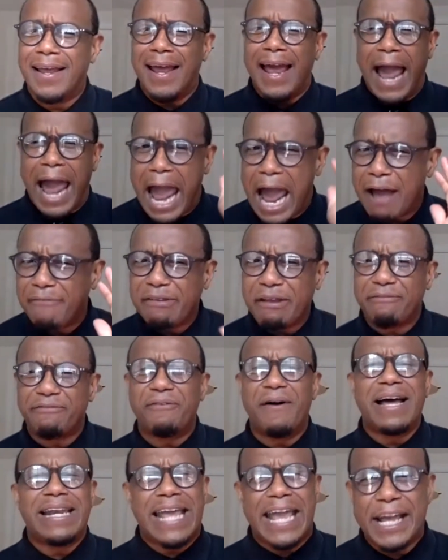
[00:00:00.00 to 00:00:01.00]
have your
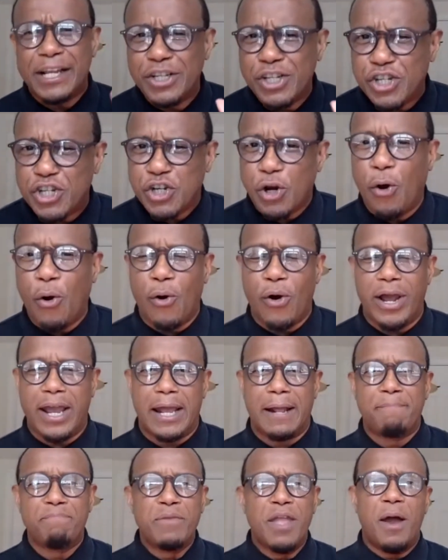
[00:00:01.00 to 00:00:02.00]
fun, enjoy,
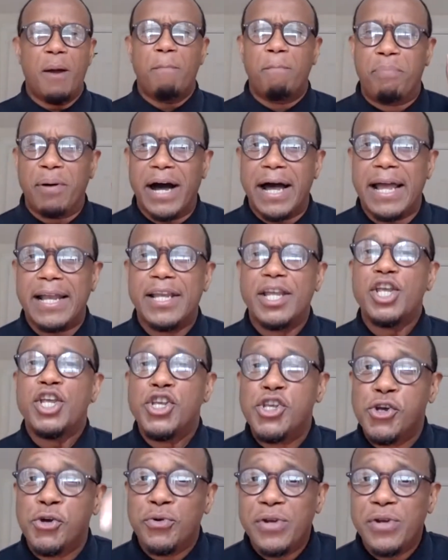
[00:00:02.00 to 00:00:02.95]
but you